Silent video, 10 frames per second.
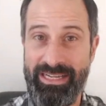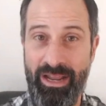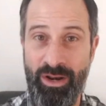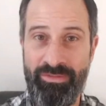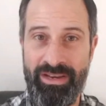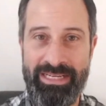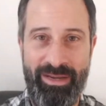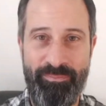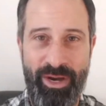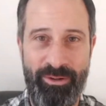a lot of the
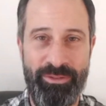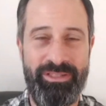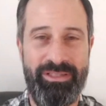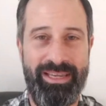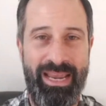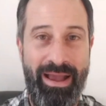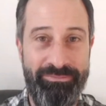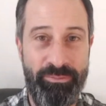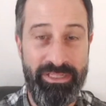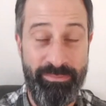LinkedIn posts that came
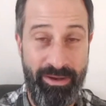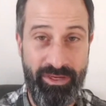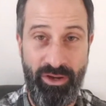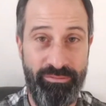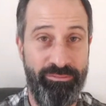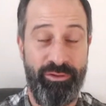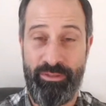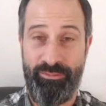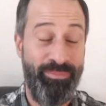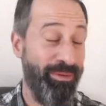afterwards about the
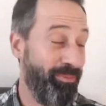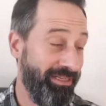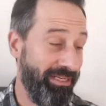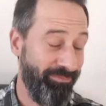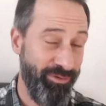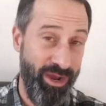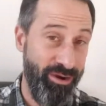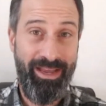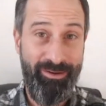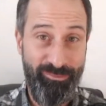conference from people I didn't even
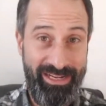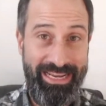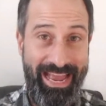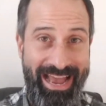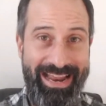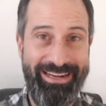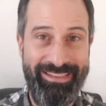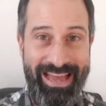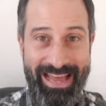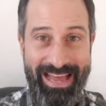know really had
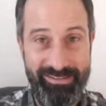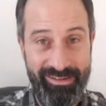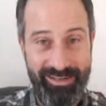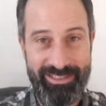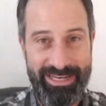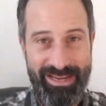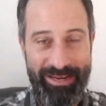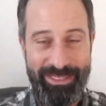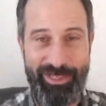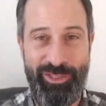that as an
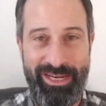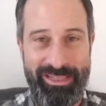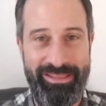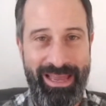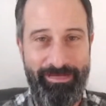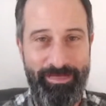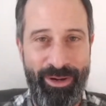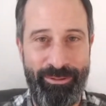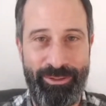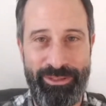image in their
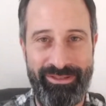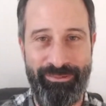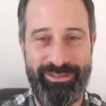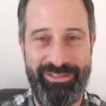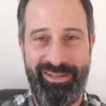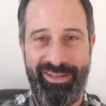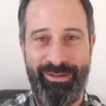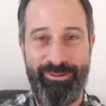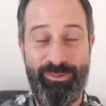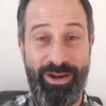post, and there was
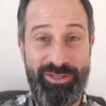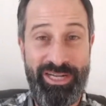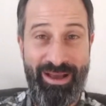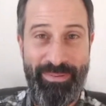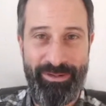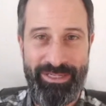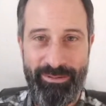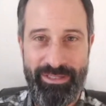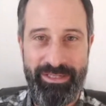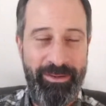quite a lot of chat about it.
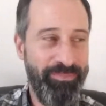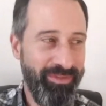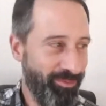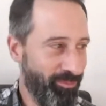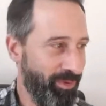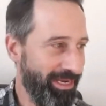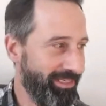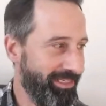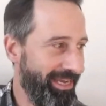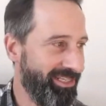We
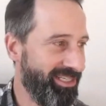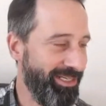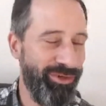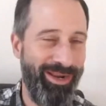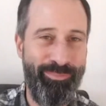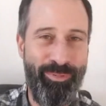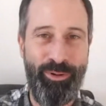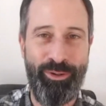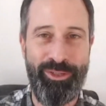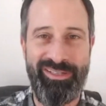intentionally try and
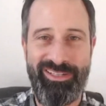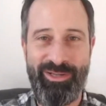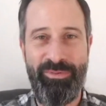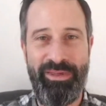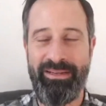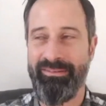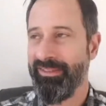put something